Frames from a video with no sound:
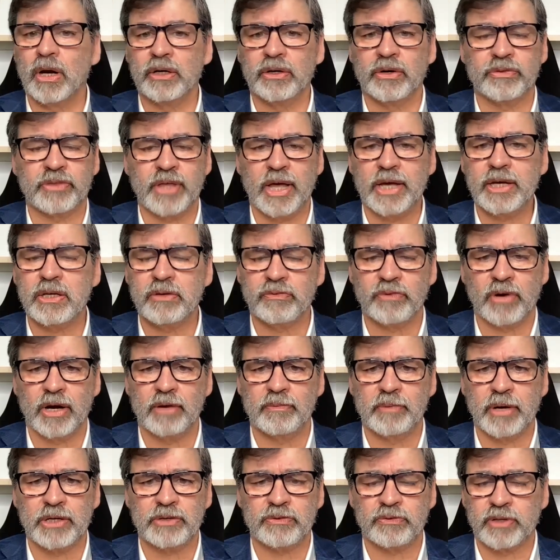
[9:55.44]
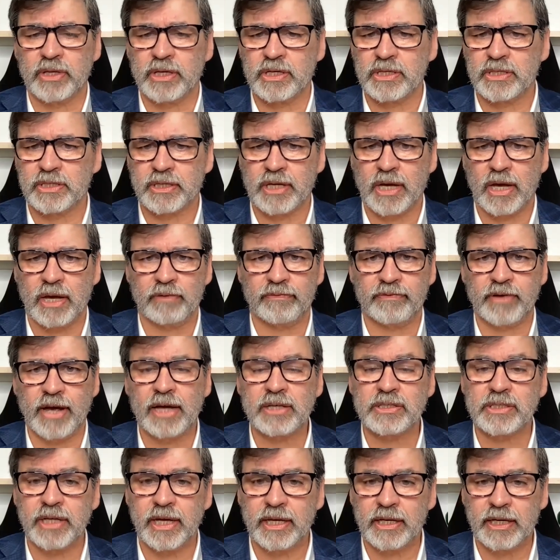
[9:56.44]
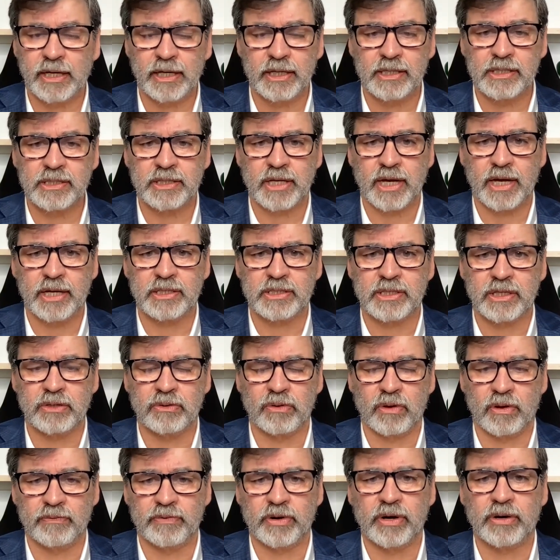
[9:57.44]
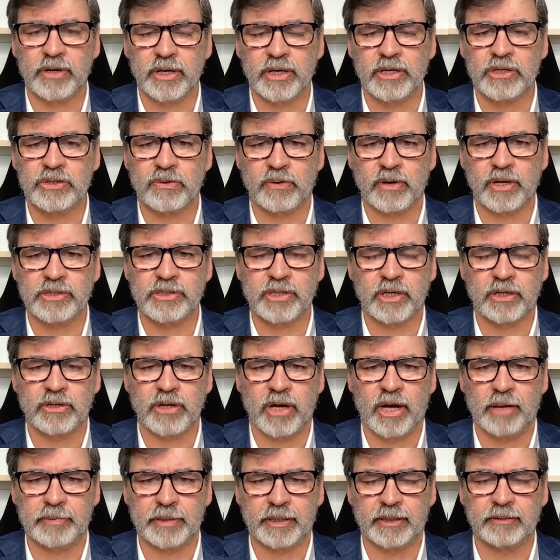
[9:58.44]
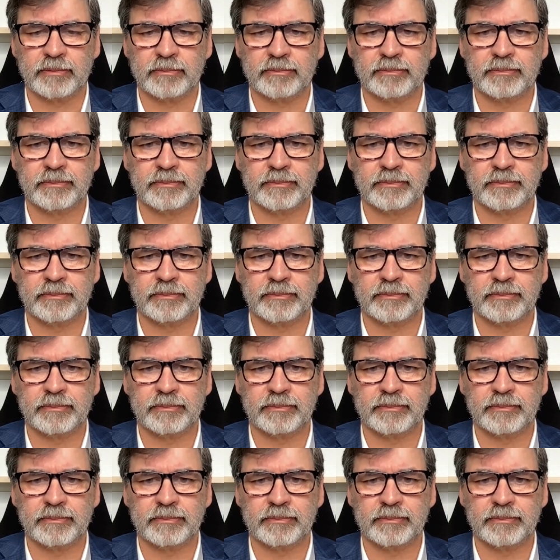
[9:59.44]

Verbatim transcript: Wellner, thank you very much for this uh, fascinating insights into a very interesting topic.